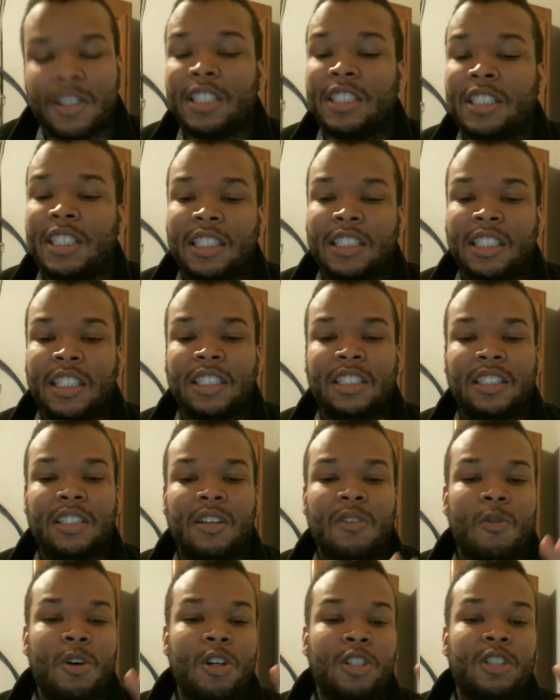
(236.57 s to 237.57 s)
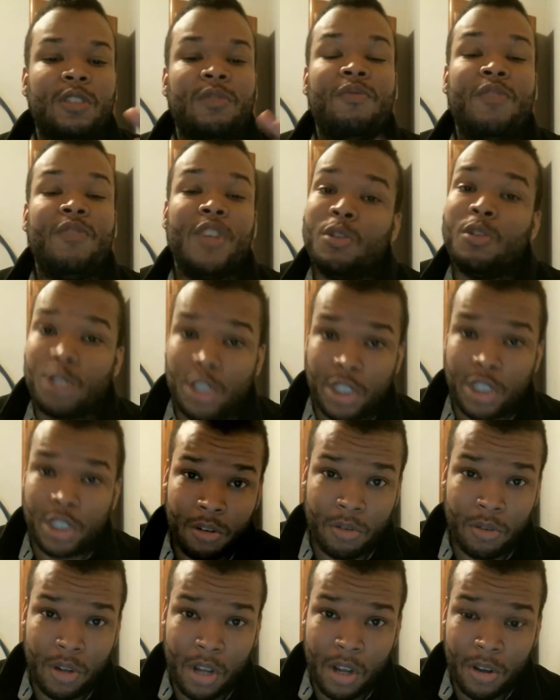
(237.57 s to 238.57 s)
it's the worst viewed
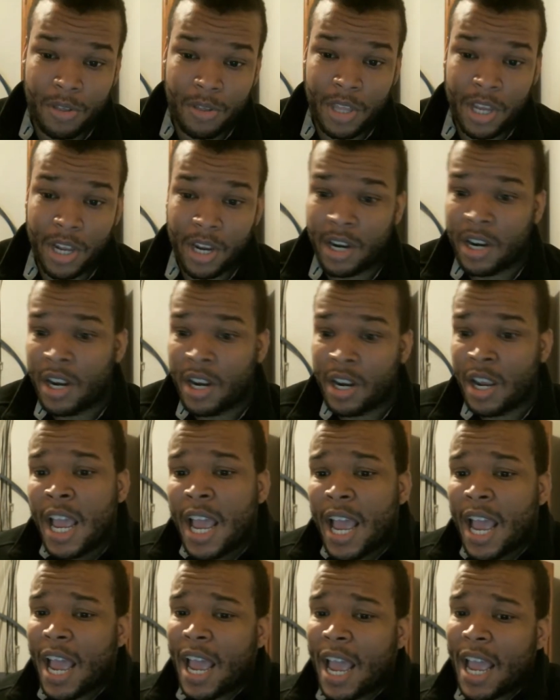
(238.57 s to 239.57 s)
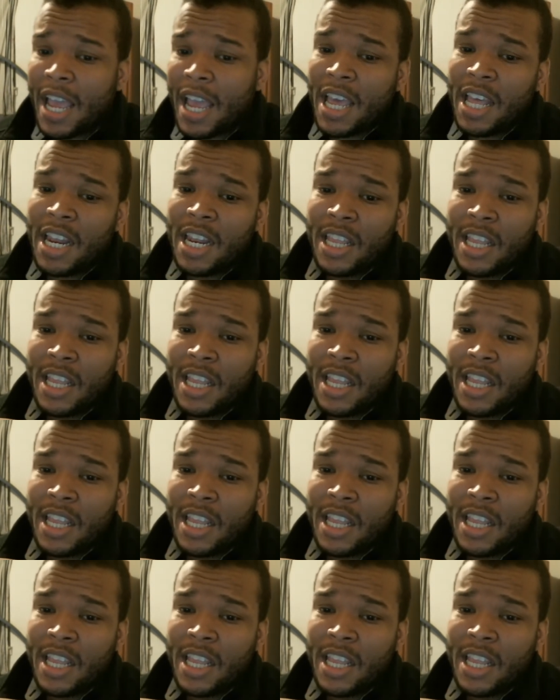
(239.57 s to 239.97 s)
show on there. And